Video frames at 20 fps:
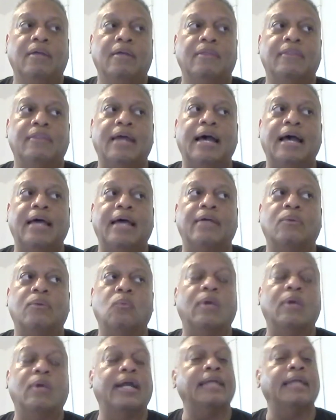that
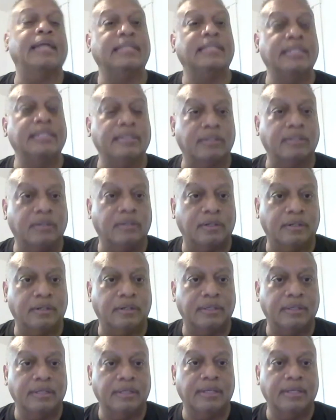what I didn't learn
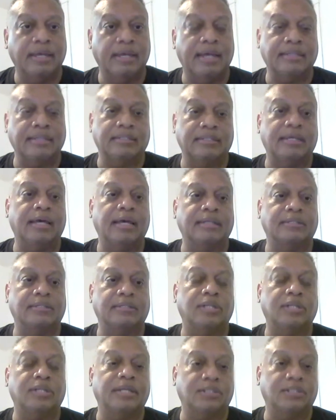as
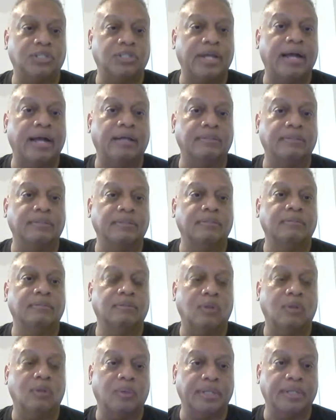a child
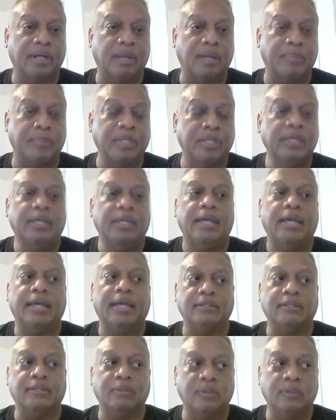growing up,
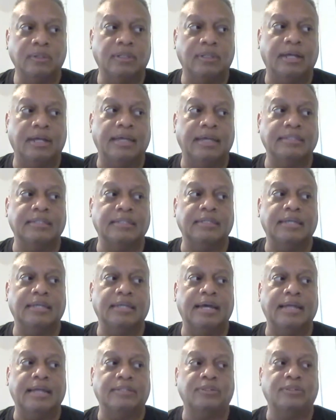and utilizing
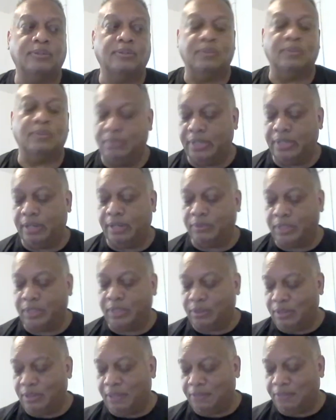that to,
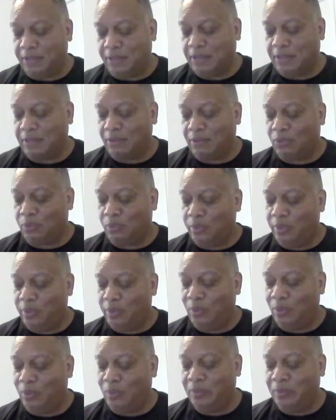and thinking
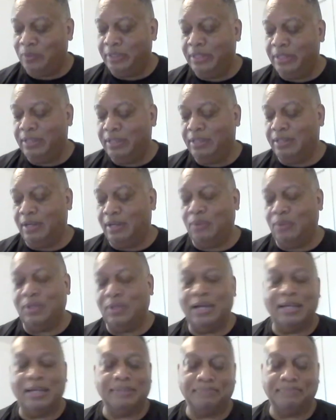through,
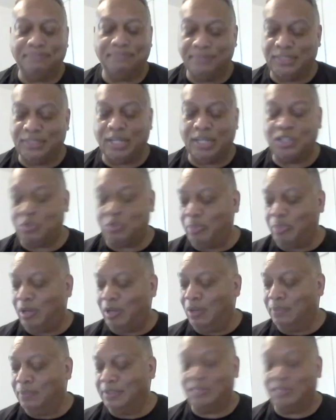James
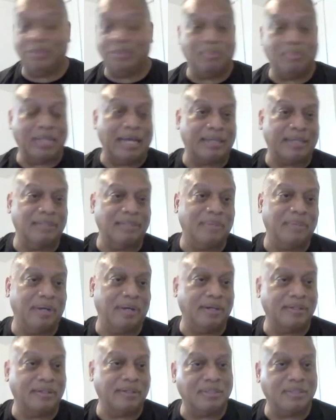Baldwin, to be Black in
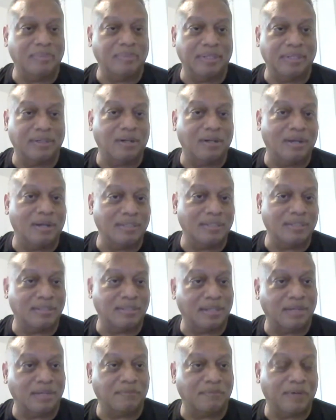America is to be in a constant
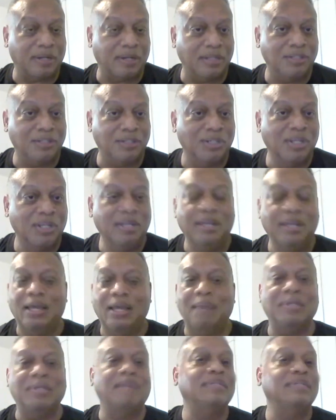state of rage.
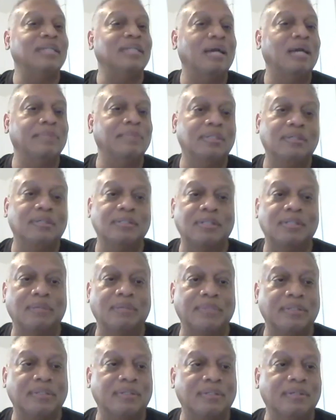I mean, every time you learn
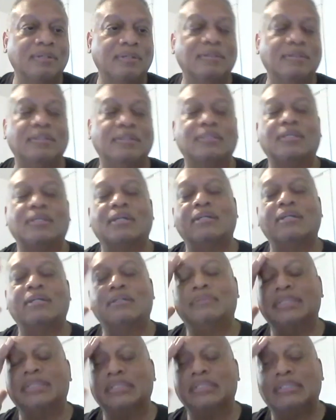something new, it's like,
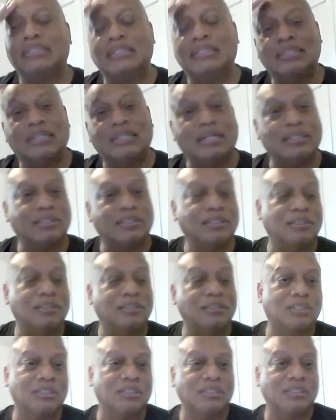oh my gosh, are you
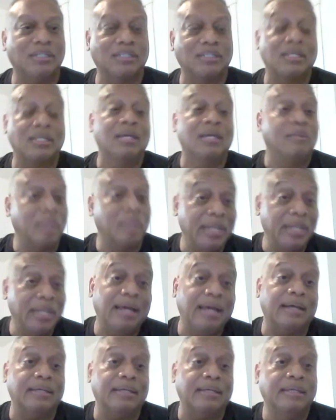serious? But
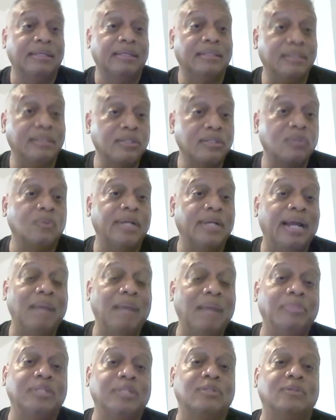yeah, this is what
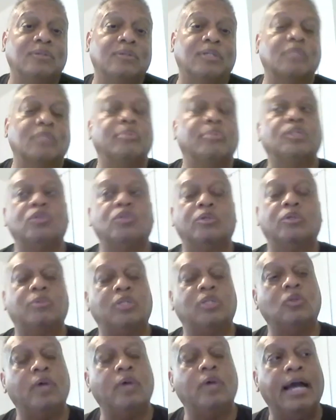happened to us.
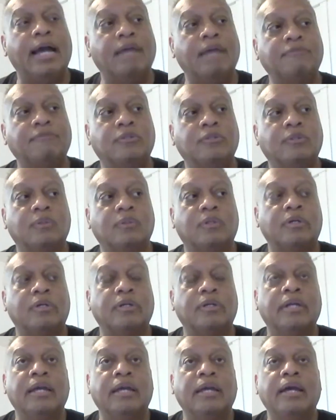But you have to
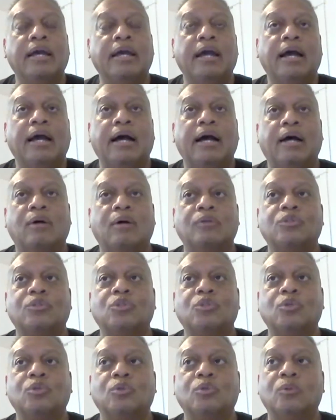learn how
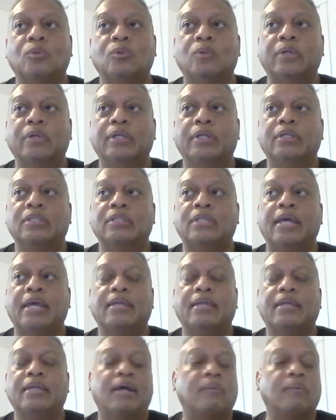to
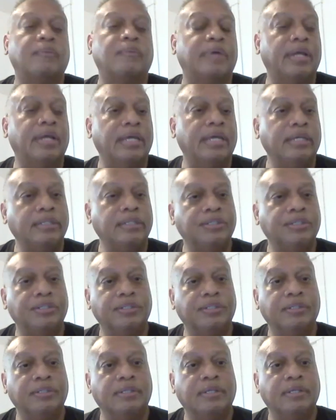take that rage,
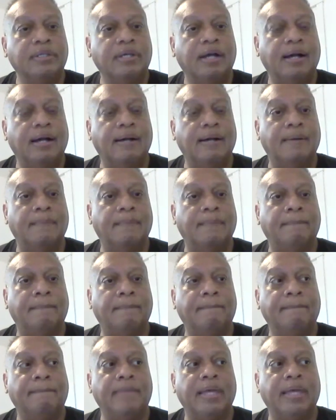
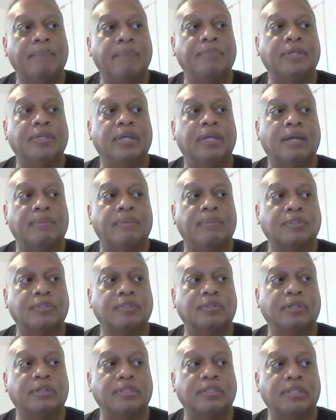and be able
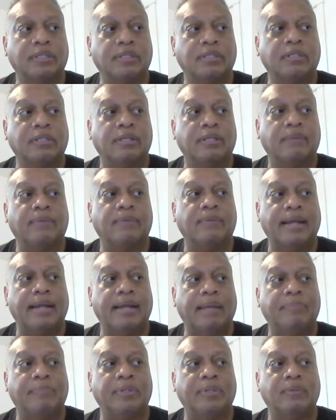to articulate what
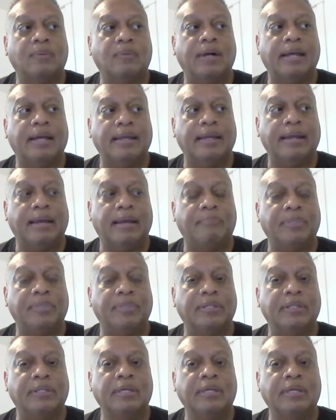happened, why it
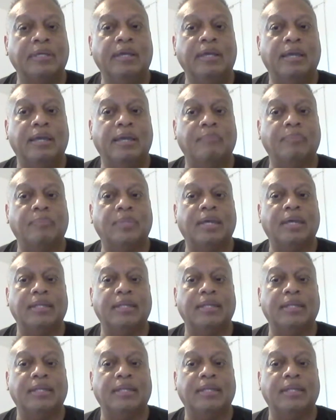happened, and